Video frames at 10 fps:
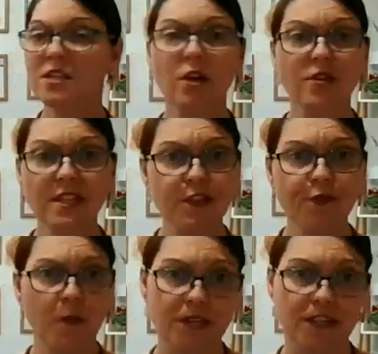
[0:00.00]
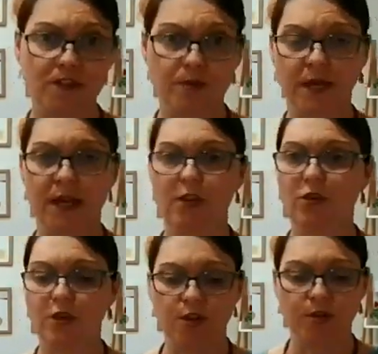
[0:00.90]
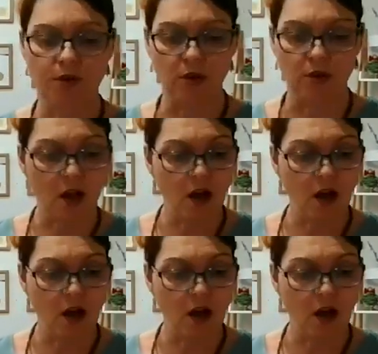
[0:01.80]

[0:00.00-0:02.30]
So there's different ways of doing it. You can do it on